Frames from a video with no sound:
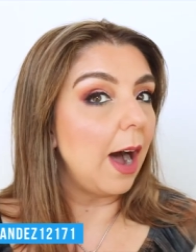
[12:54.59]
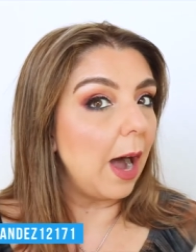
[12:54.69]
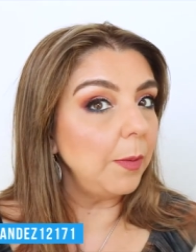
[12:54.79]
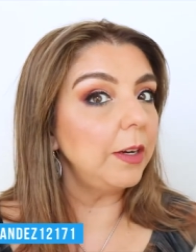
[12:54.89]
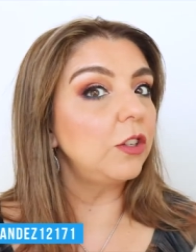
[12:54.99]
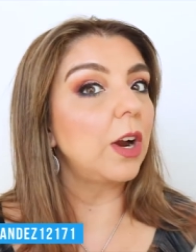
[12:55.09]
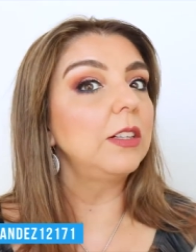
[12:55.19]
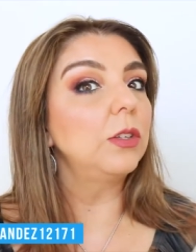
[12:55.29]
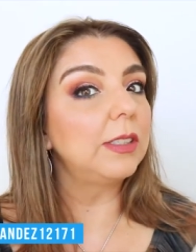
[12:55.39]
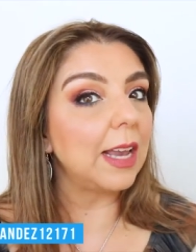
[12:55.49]
I'm gonna try
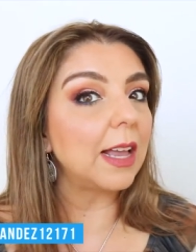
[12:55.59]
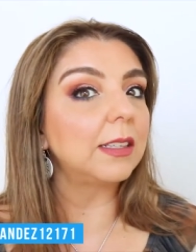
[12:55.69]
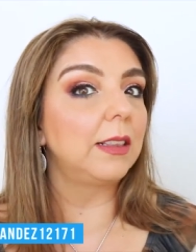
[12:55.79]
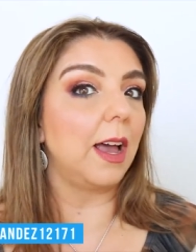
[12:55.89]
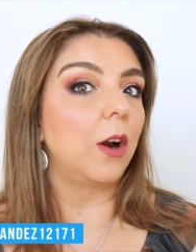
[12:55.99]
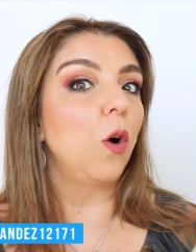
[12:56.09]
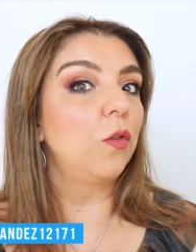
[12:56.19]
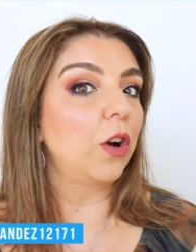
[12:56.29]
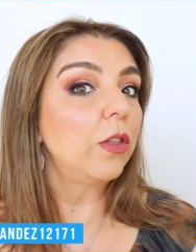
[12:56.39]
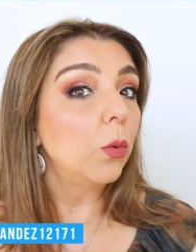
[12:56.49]
to test that
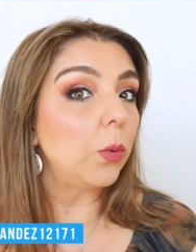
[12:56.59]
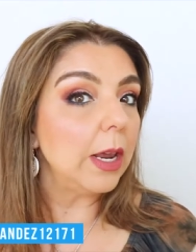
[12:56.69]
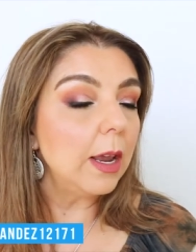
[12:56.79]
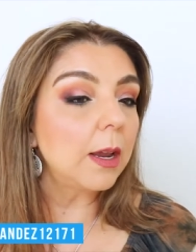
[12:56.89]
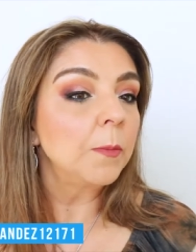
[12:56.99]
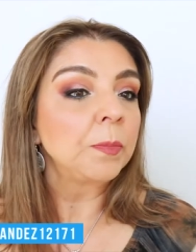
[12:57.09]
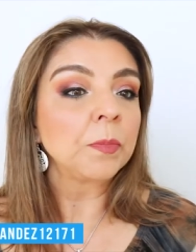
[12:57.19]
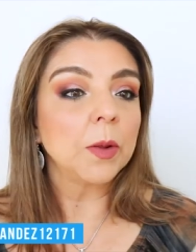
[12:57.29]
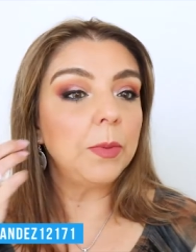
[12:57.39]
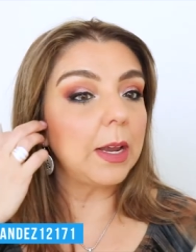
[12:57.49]
over the week
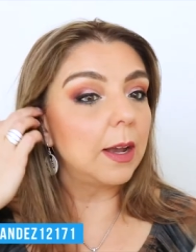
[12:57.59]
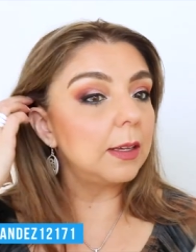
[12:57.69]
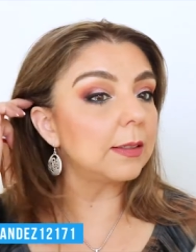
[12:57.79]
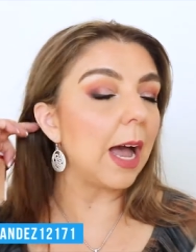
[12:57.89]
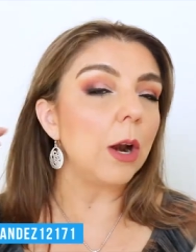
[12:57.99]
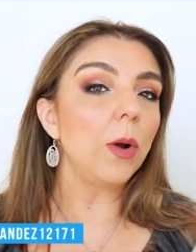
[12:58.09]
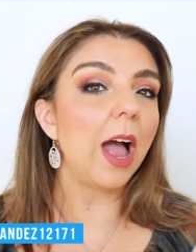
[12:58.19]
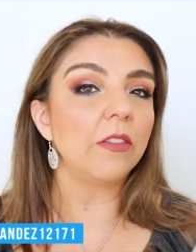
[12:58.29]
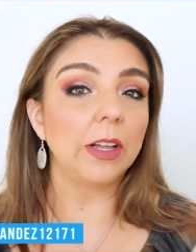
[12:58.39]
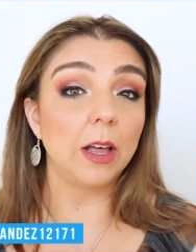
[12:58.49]
because I don't
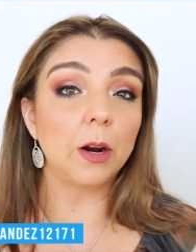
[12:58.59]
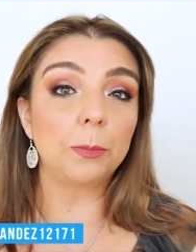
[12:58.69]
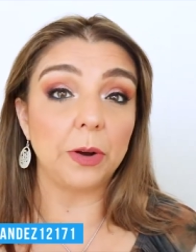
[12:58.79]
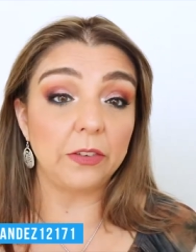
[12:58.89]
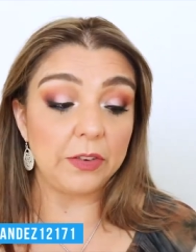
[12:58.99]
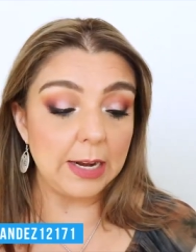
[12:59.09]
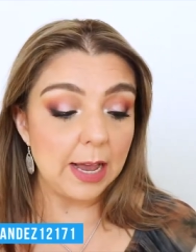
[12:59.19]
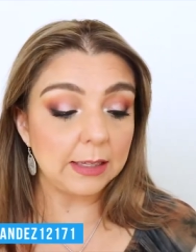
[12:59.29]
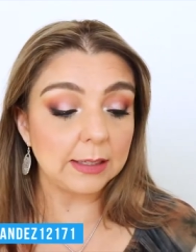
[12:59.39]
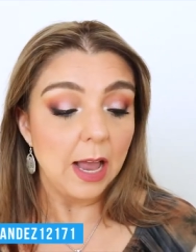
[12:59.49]
have a lot of
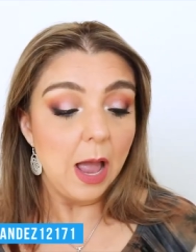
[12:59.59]
puffiness,